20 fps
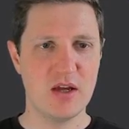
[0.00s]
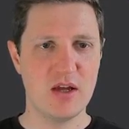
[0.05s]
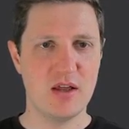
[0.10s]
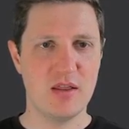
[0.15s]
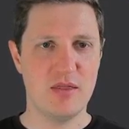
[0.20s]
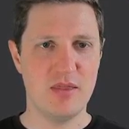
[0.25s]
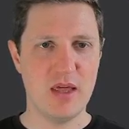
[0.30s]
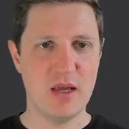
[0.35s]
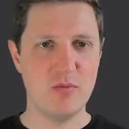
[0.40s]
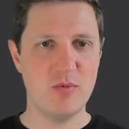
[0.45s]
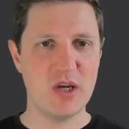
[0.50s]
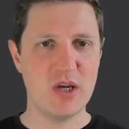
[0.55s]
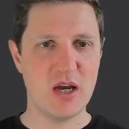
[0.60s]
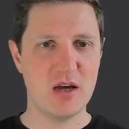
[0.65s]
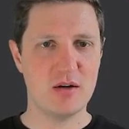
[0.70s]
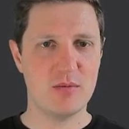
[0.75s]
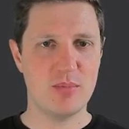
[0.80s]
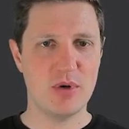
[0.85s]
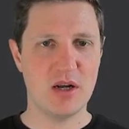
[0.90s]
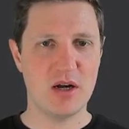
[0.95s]
Then we
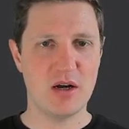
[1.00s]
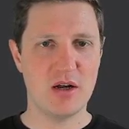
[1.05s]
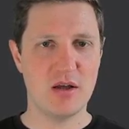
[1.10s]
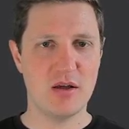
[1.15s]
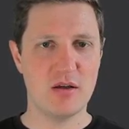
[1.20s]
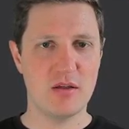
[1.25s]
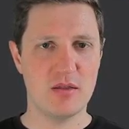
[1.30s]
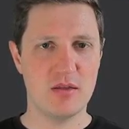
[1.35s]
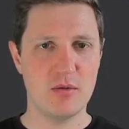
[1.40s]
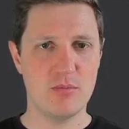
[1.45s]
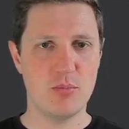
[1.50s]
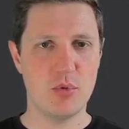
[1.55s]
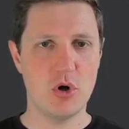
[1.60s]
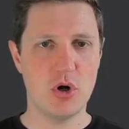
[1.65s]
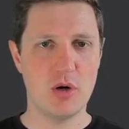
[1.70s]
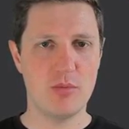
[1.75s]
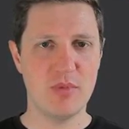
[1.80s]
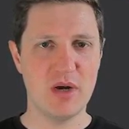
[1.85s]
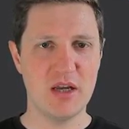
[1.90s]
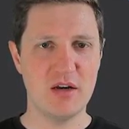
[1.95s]
can apply the
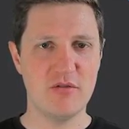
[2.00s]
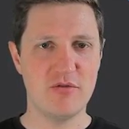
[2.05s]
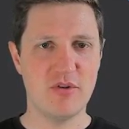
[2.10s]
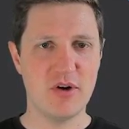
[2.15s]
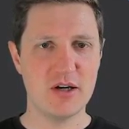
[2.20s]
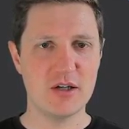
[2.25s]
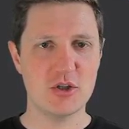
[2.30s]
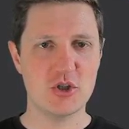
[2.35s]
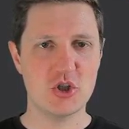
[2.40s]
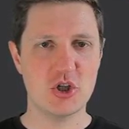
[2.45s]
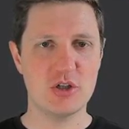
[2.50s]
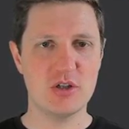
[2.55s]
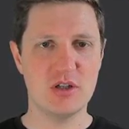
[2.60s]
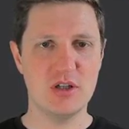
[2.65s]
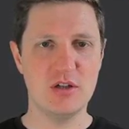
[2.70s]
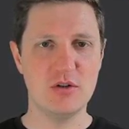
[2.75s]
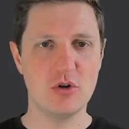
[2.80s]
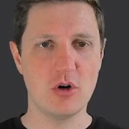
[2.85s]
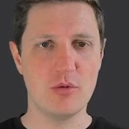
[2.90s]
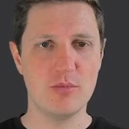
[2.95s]
permn function
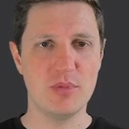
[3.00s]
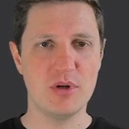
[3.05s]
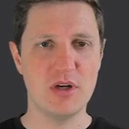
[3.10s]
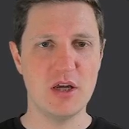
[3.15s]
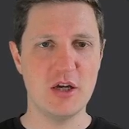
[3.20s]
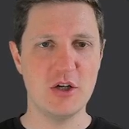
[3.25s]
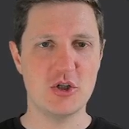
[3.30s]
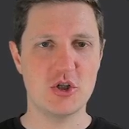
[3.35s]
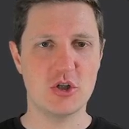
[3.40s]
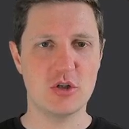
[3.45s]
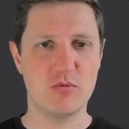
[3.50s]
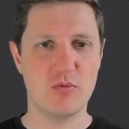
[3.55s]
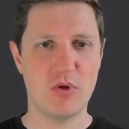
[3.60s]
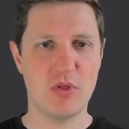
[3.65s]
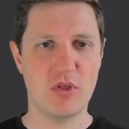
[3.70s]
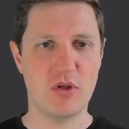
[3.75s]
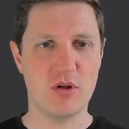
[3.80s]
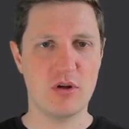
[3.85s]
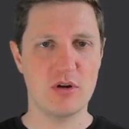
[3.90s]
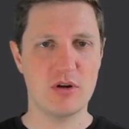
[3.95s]
in combination
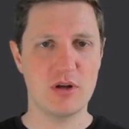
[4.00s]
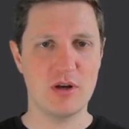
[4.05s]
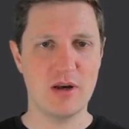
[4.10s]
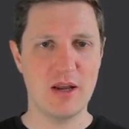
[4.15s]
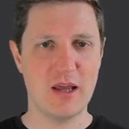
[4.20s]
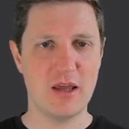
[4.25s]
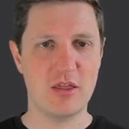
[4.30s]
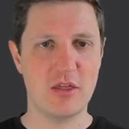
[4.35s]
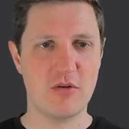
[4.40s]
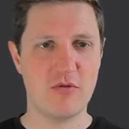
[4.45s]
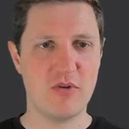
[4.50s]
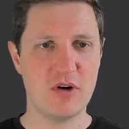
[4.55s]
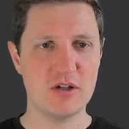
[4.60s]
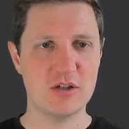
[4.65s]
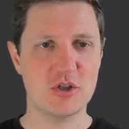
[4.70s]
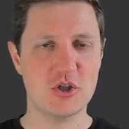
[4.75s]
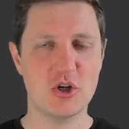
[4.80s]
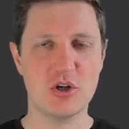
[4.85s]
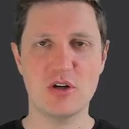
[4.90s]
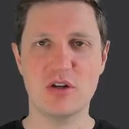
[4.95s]
with the length
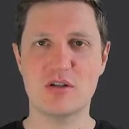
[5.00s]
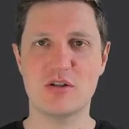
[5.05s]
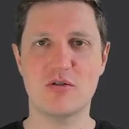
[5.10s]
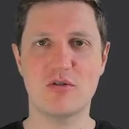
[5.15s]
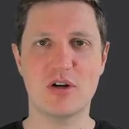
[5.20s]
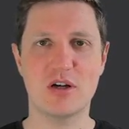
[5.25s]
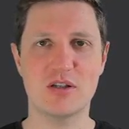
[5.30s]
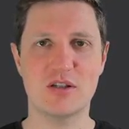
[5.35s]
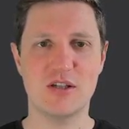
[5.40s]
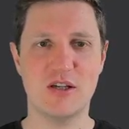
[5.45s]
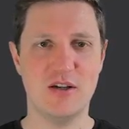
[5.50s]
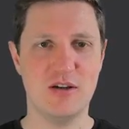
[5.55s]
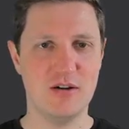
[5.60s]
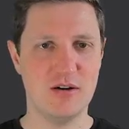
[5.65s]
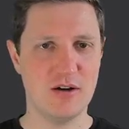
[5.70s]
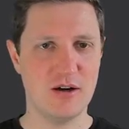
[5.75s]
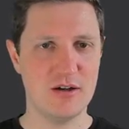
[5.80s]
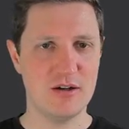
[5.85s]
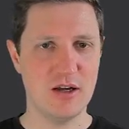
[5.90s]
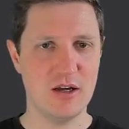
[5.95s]
function, as you can see in
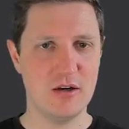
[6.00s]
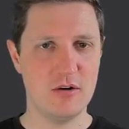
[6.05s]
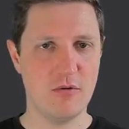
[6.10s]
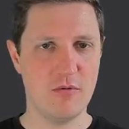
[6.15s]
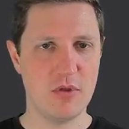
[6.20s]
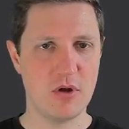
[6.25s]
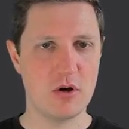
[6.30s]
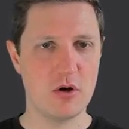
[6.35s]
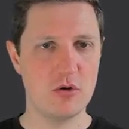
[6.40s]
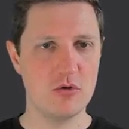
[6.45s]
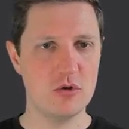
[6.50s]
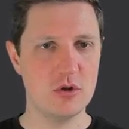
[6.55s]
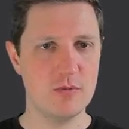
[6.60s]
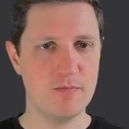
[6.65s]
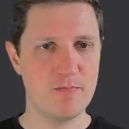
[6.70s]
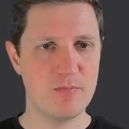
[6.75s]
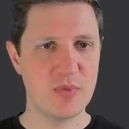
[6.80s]
line eight of the code.